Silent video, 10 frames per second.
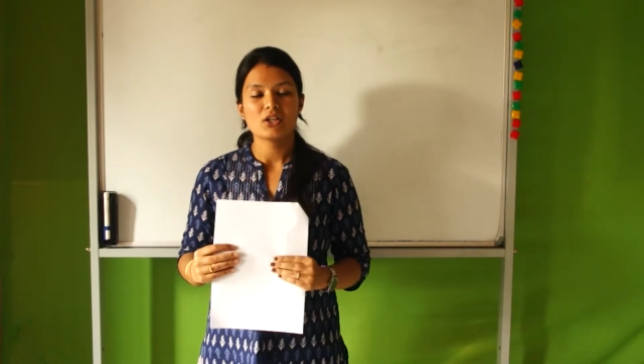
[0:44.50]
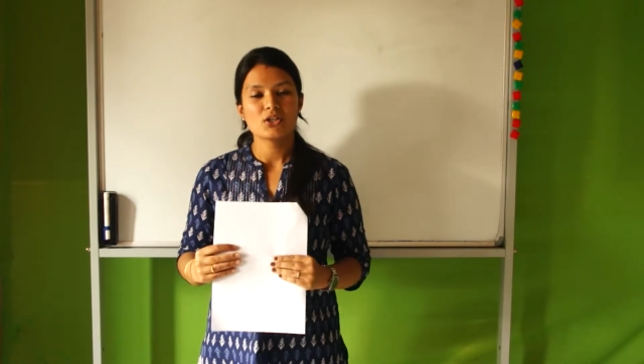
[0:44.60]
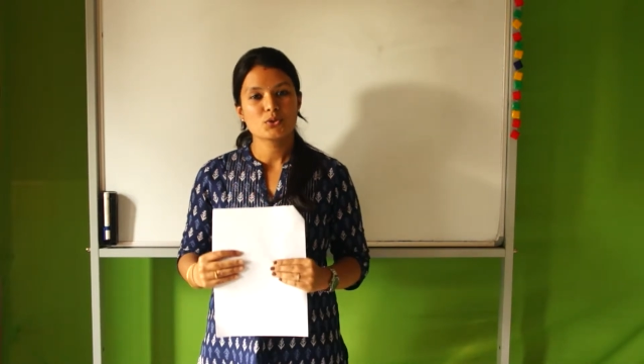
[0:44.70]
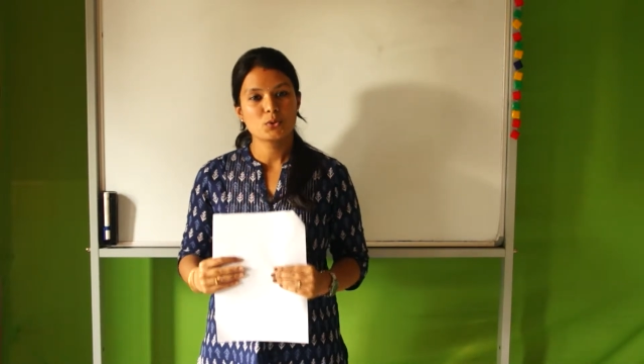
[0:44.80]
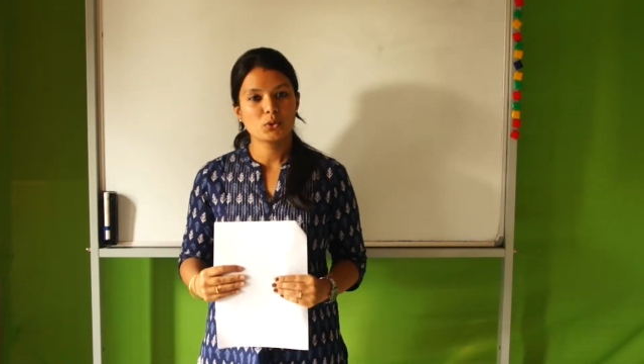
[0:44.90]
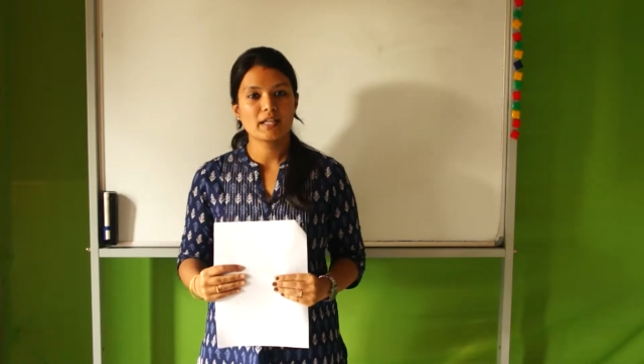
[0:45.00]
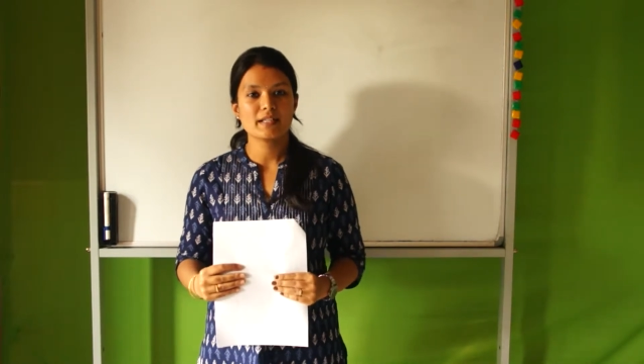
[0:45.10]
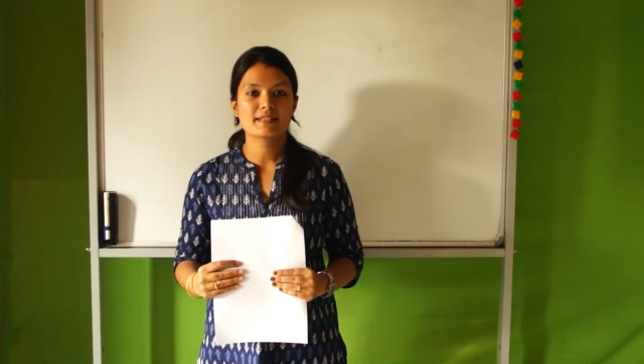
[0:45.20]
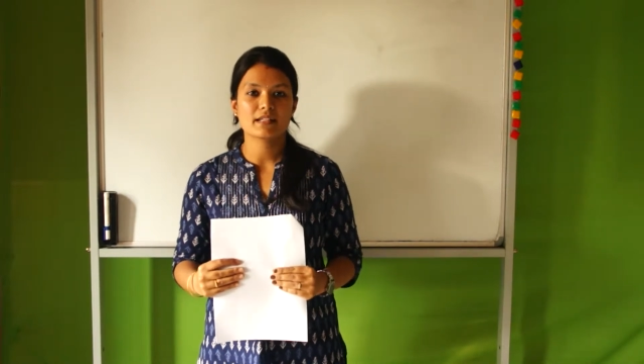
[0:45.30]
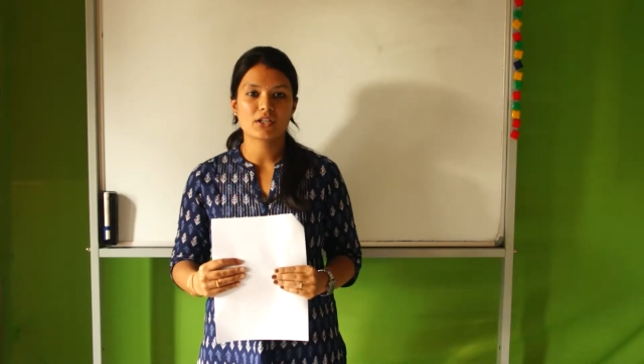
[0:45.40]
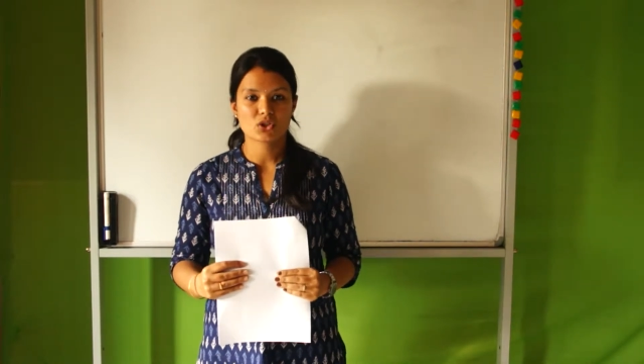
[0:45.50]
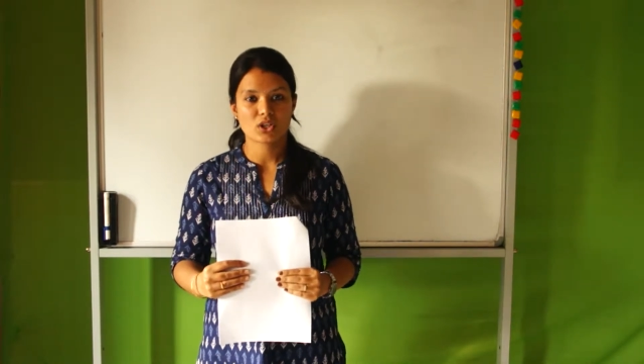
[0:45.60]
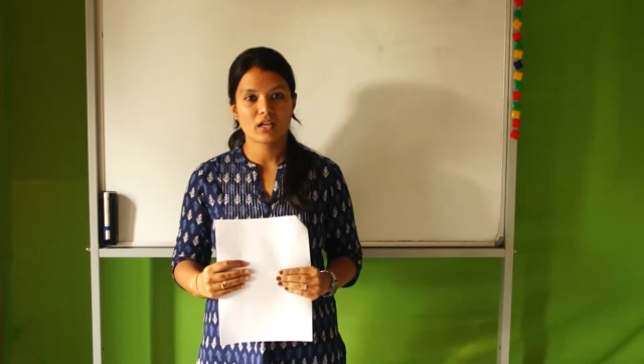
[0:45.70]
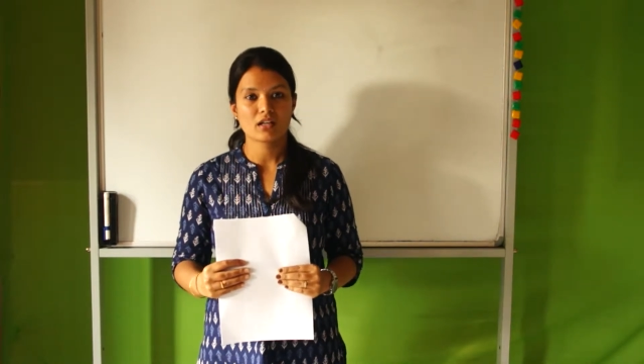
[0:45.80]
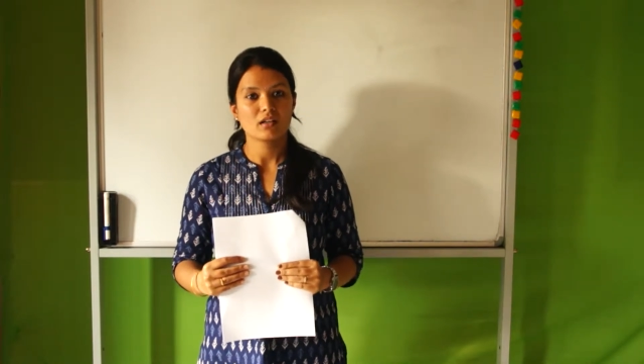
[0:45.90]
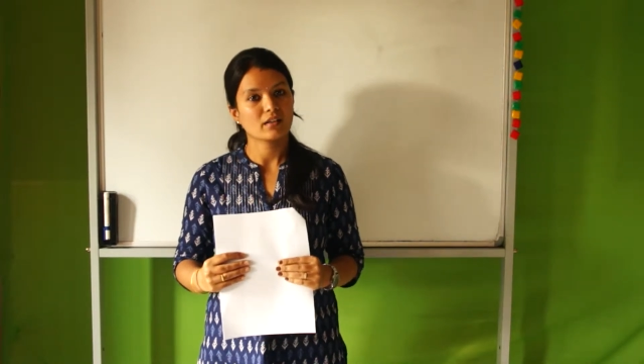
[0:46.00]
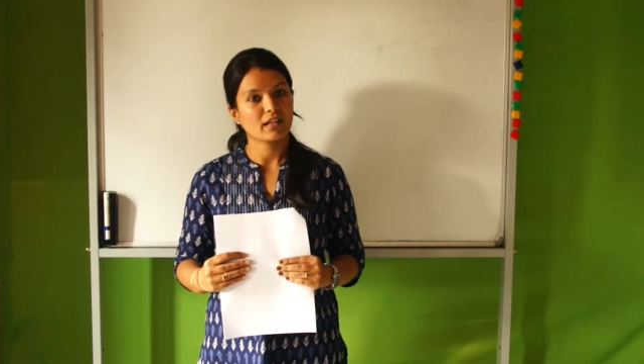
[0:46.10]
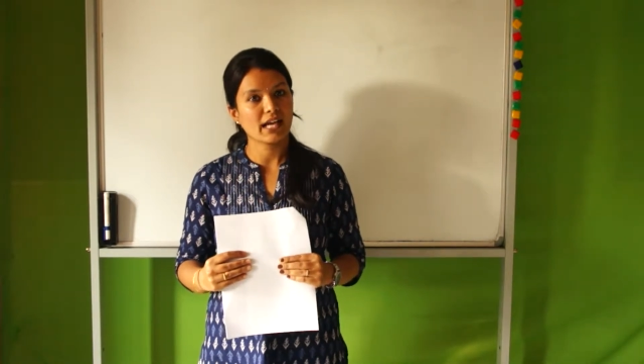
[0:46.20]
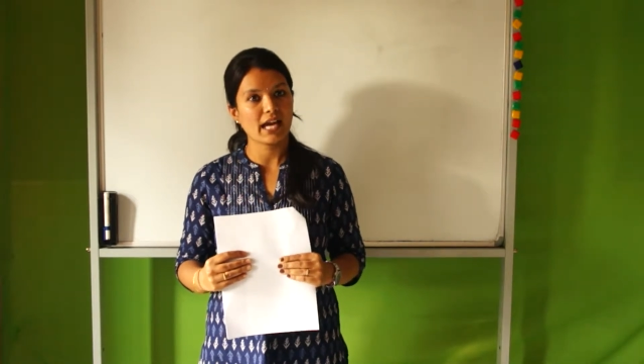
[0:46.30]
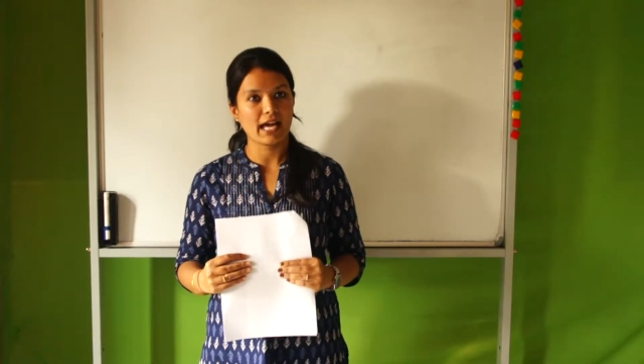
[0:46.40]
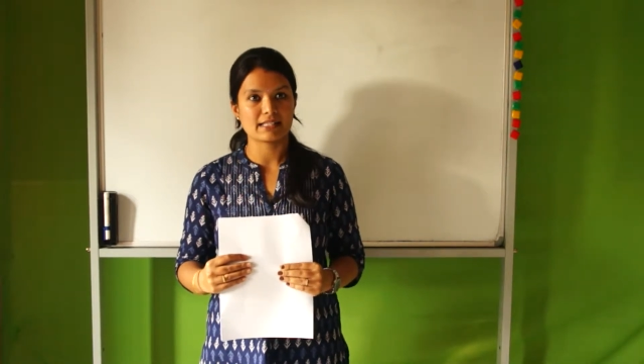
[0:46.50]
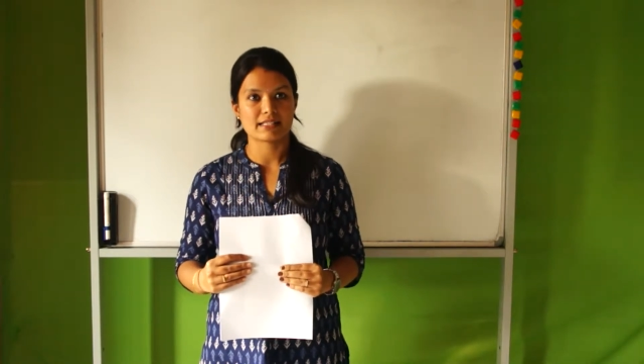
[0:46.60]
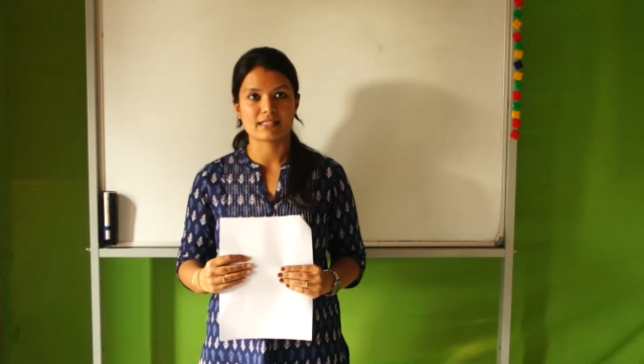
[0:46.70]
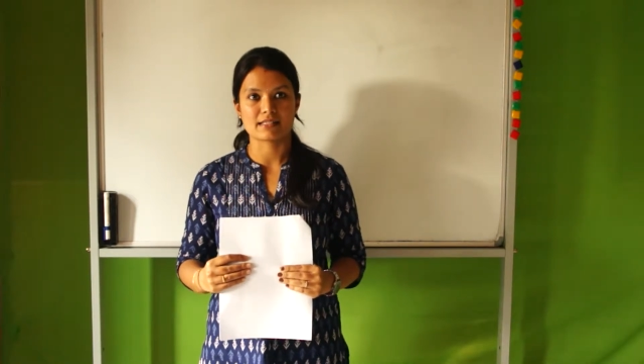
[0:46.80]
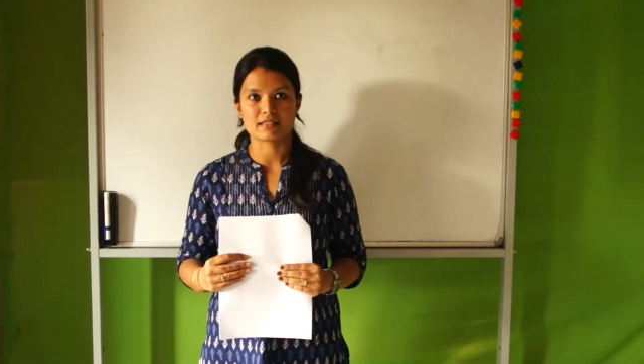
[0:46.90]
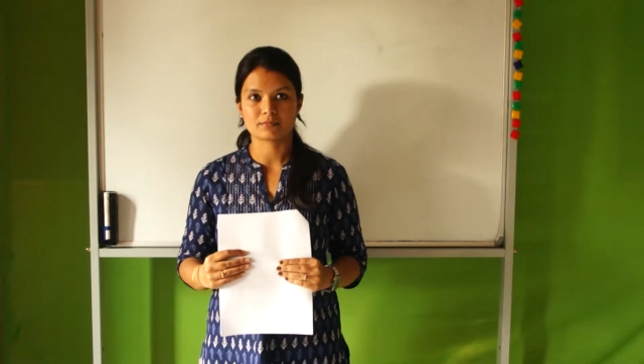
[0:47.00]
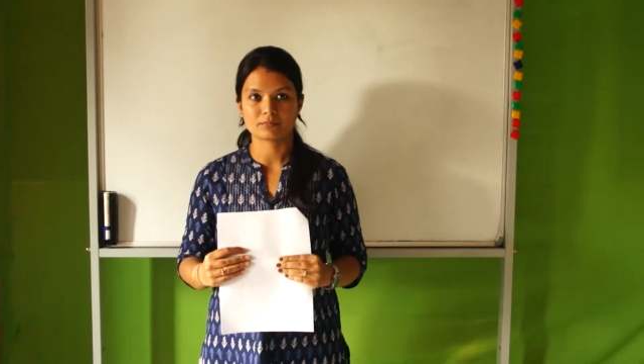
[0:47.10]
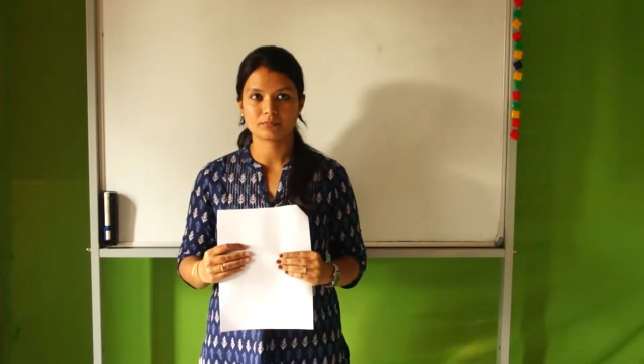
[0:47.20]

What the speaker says: Students share their answers.